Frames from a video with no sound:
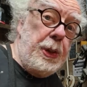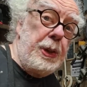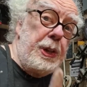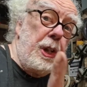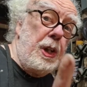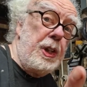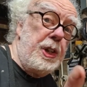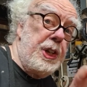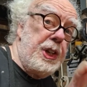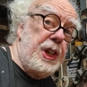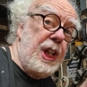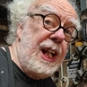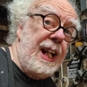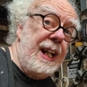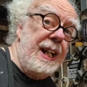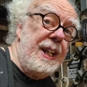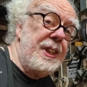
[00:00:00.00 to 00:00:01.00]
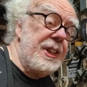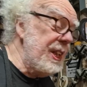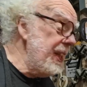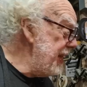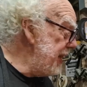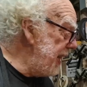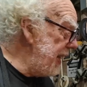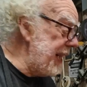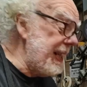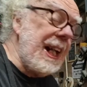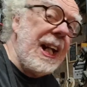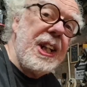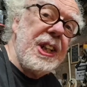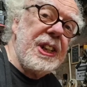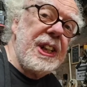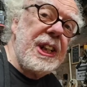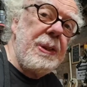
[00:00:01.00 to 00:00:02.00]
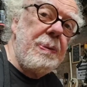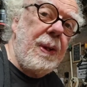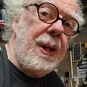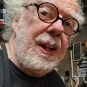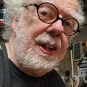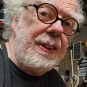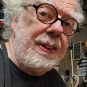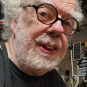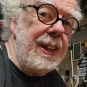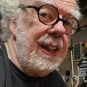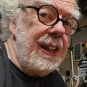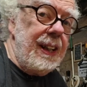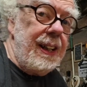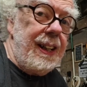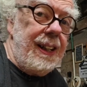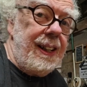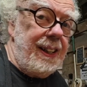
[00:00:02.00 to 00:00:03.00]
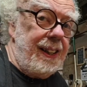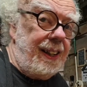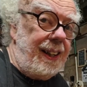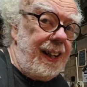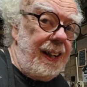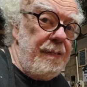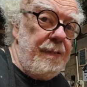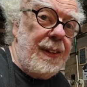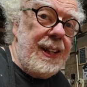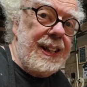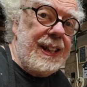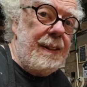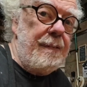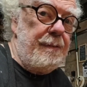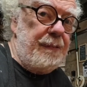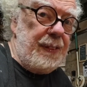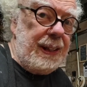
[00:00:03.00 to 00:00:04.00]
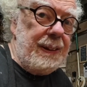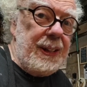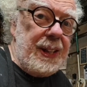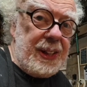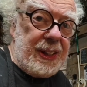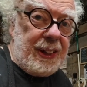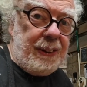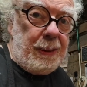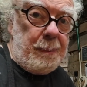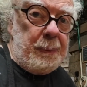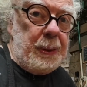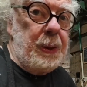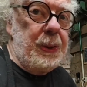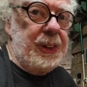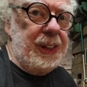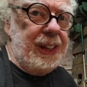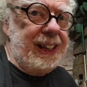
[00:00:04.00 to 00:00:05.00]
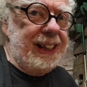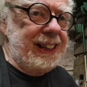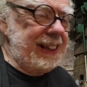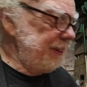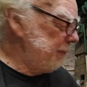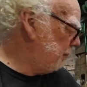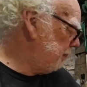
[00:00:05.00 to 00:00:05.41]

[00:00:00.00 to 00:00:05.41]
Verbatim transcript: to your shed, and actually run. I find it very therapeutic